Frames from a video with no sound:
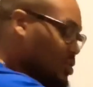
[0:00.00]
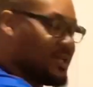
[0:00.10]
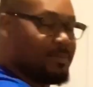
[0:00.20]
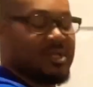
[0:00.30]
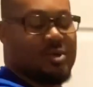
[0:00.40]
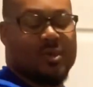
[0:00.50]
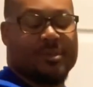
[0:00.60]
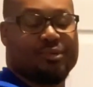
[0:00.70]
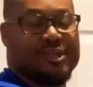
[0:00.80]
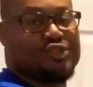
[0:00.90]
Typically, you want to
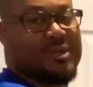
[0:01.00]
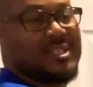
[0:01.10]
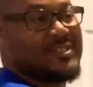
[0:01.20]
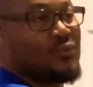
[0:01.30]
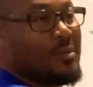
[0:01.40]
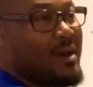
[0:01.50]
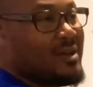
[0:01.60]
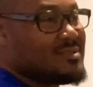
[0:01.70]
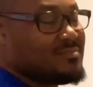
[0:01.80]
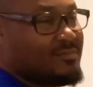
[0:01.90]
pre-treat these for
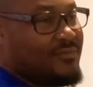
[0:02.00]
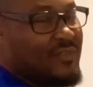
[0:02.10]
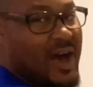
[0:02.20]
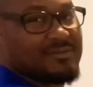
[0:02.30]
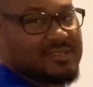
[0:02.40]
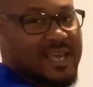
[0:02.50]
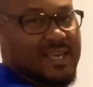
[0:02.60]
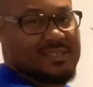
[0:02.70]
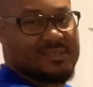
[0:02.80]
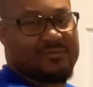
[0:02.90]
about 5
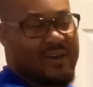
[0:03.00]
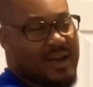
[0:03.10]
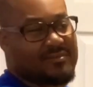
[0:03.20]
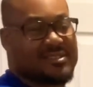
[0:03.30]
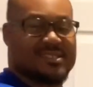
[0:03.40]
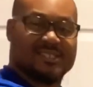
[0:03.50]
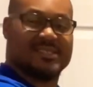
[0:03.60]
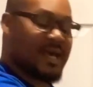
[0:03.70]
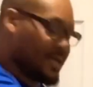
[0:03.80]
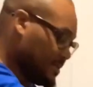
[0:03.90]
to 6
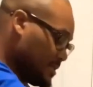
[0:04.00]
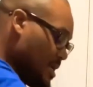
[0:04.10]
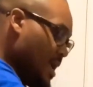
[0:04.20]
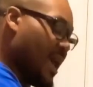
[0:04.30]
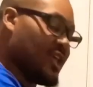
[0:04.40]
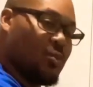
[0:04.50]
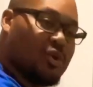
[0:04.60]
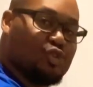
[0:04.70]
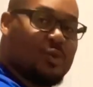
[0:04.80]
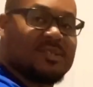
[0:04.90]
seconds, and you
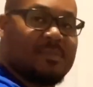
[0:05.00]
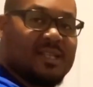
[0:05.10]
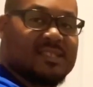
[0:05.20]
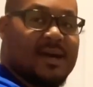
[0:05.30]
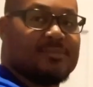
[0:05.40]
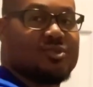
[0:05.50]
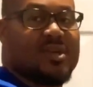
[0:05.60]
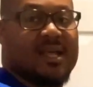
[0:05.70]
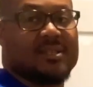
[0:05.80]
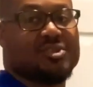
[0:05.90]
want to do it as many times as you
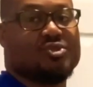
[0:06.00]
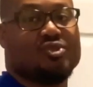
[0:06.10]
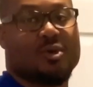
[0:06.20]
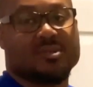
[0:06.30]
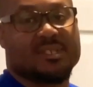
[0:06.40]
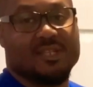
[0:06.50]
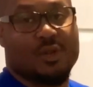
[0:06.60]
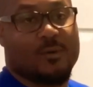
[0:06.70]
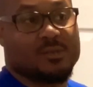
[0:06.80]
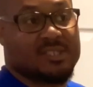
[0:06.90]
can until you don't see
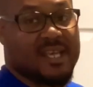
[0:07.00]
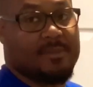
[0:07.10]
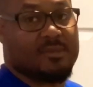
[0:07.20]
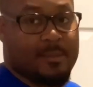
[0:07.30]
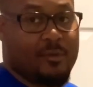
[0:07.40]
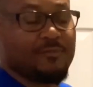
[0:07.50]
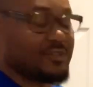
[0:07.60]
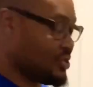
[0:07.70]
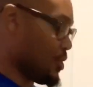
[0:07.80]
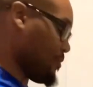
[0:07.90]
no steam come off the
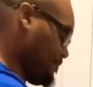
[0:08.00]
shirt.